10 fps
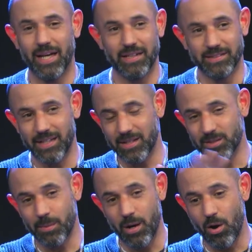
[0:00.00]
and he's got to
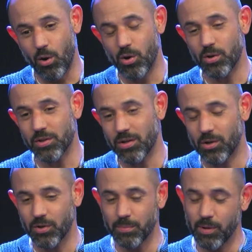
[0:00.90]
stop by all the
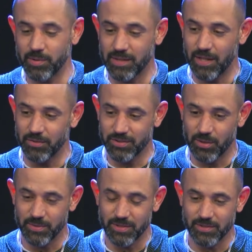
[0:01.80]
all the public health
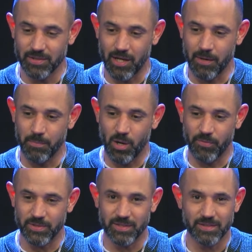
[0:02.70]
services um,
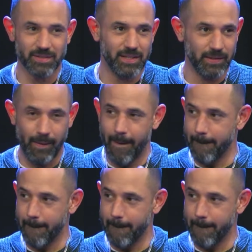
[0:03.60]
offices and